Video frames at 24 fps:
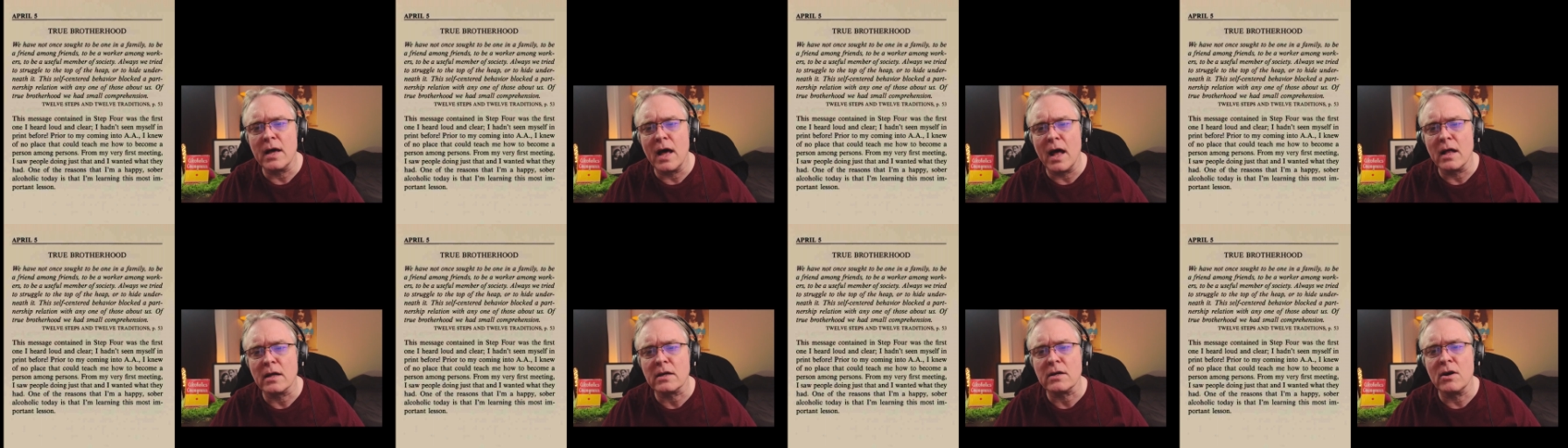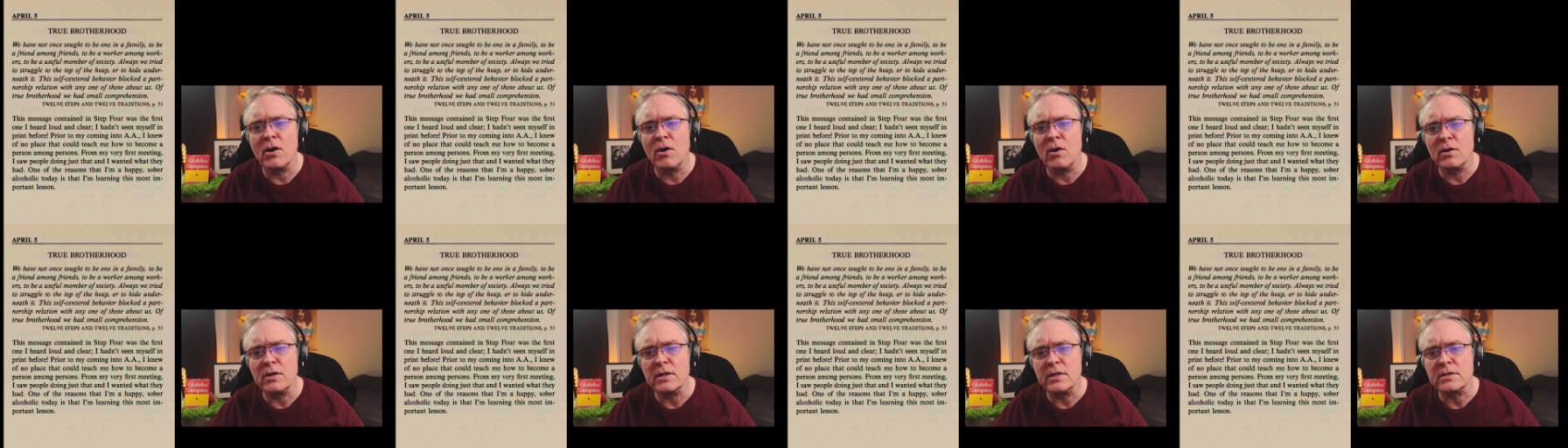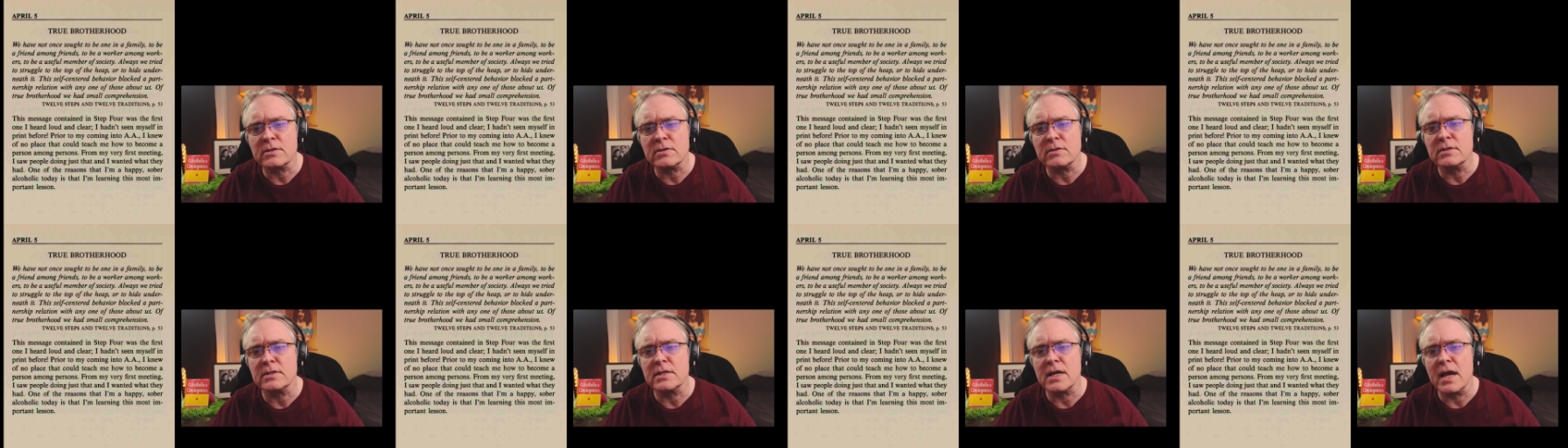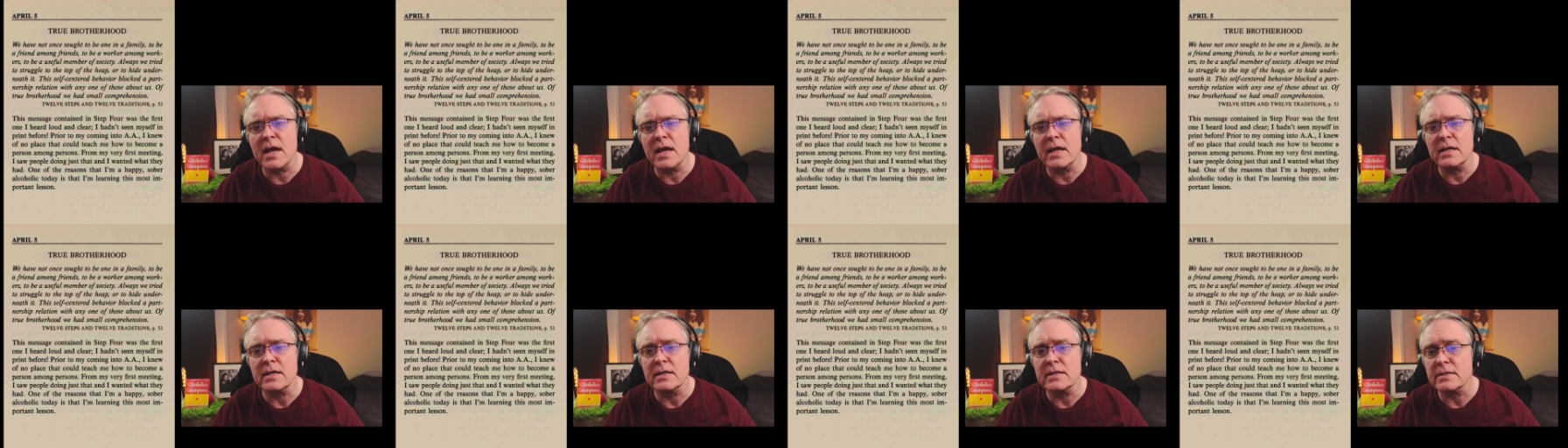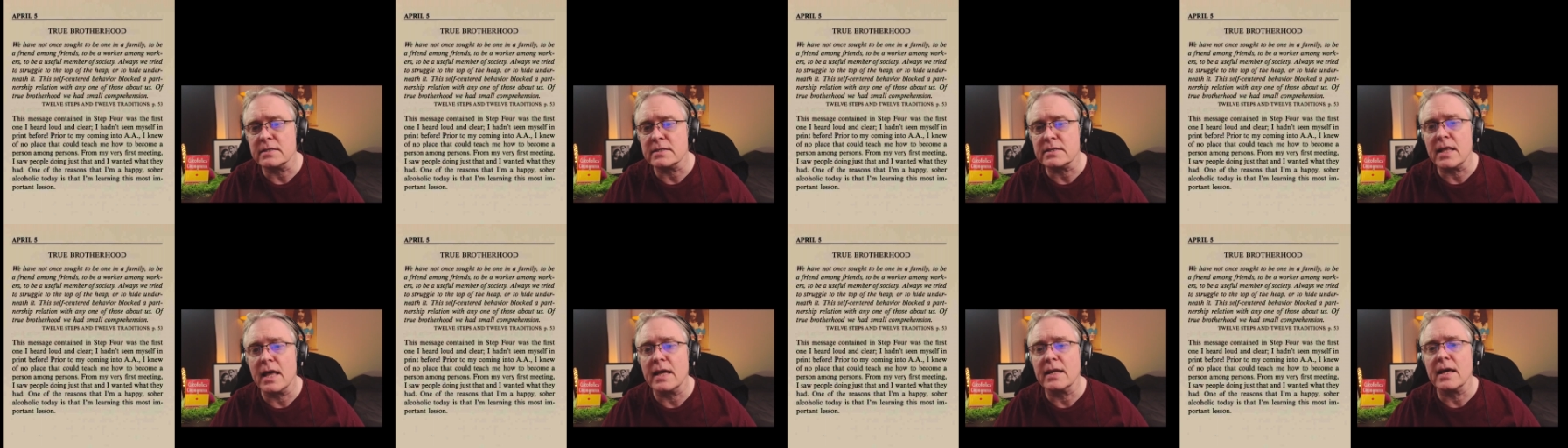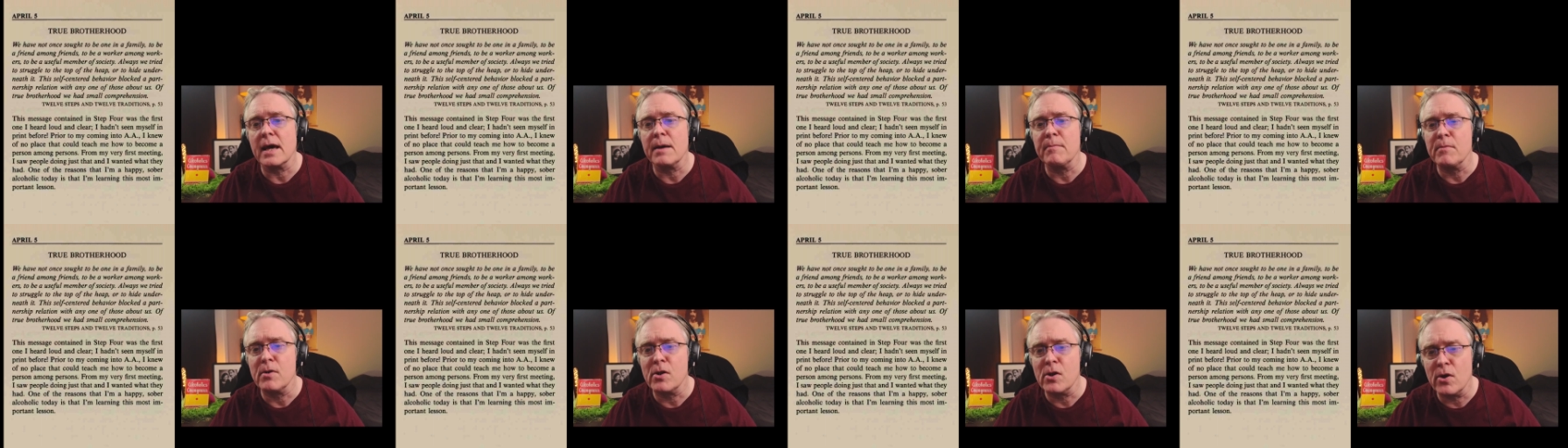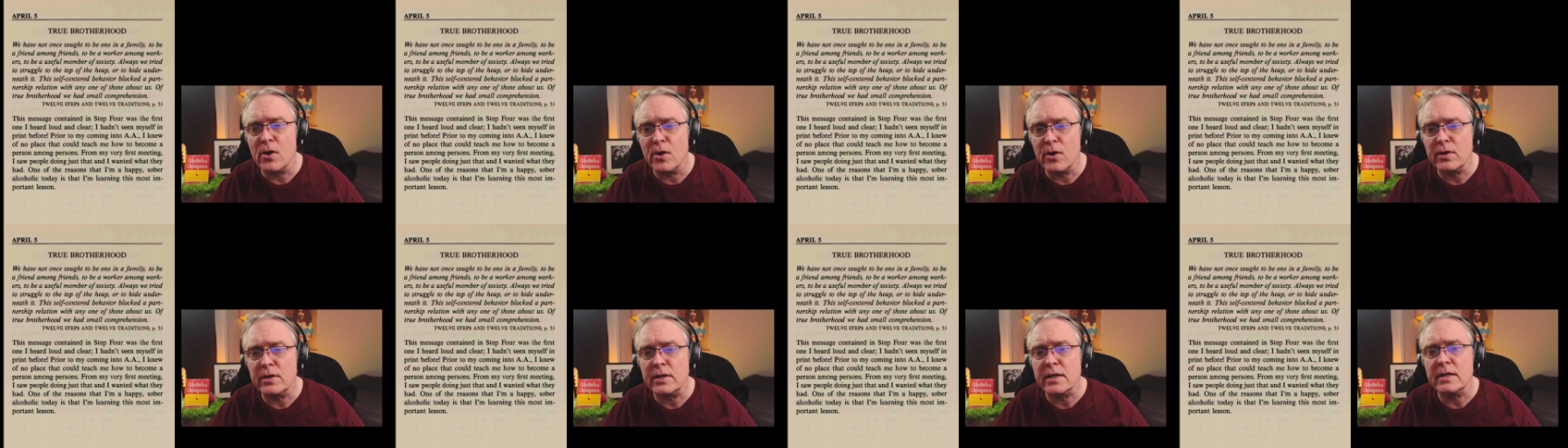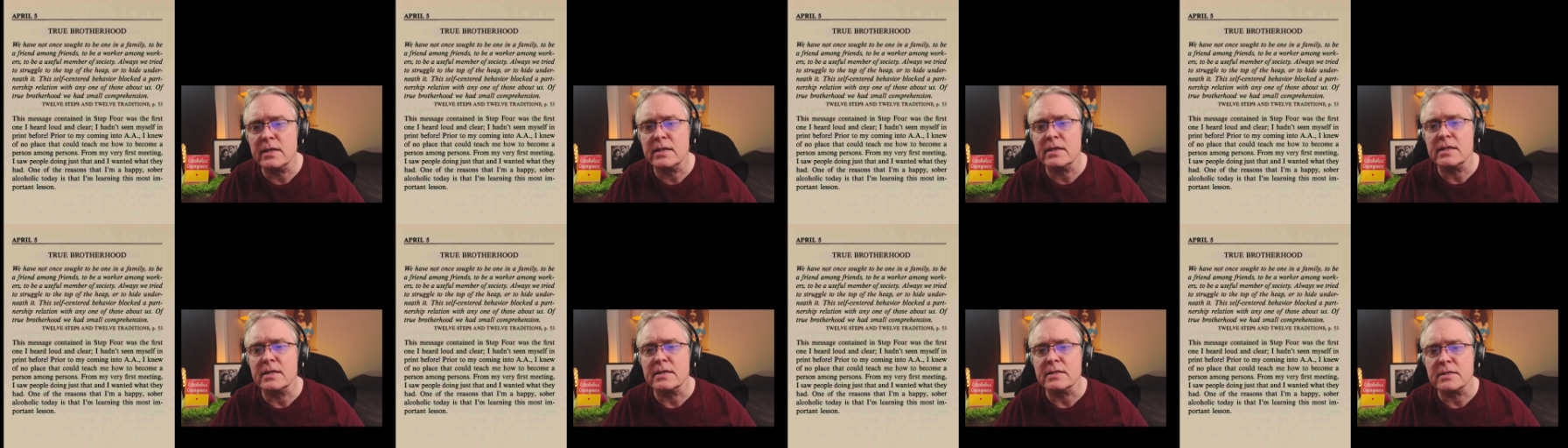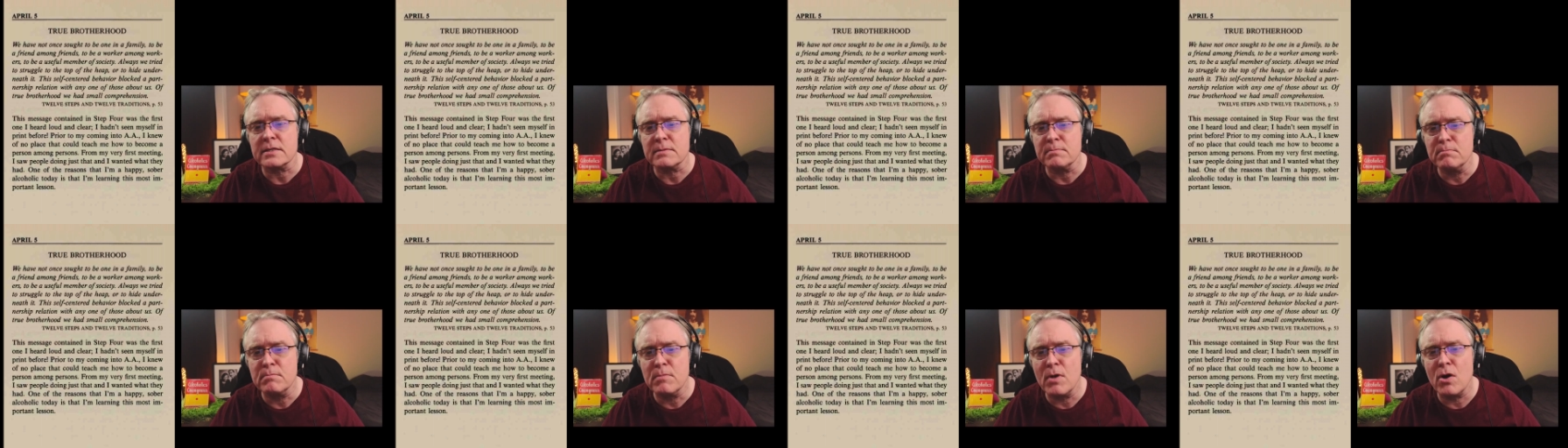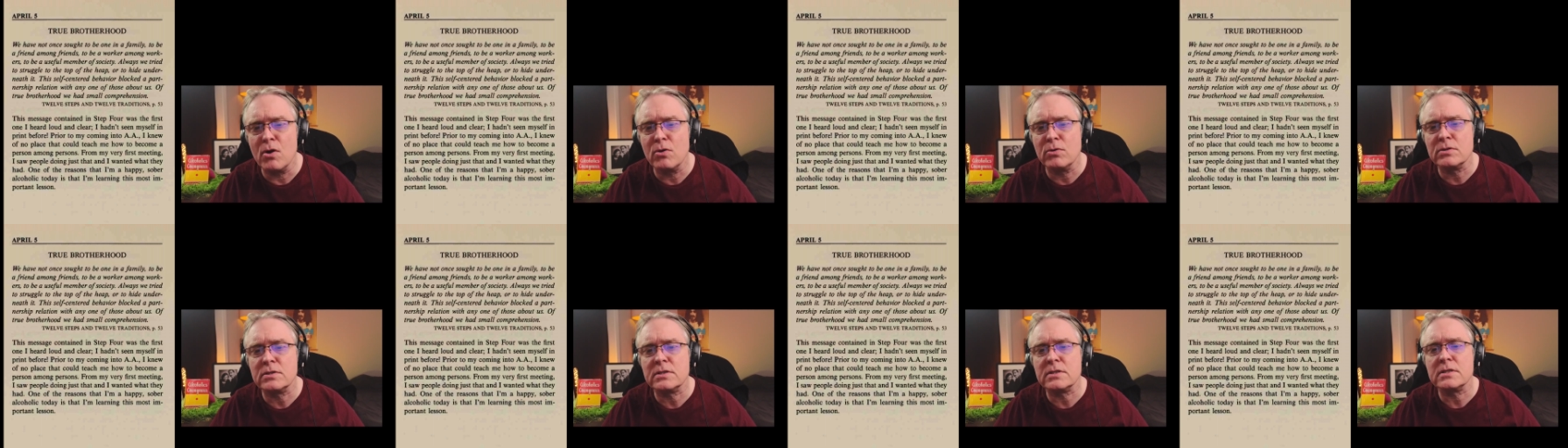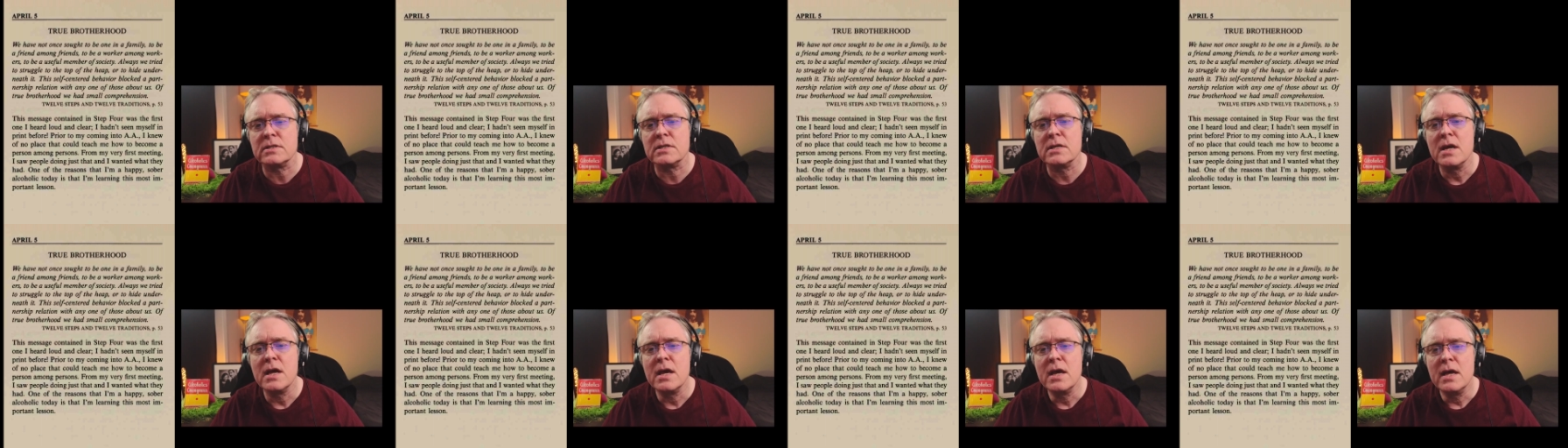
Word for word: alcoholic today is that I'm learning this most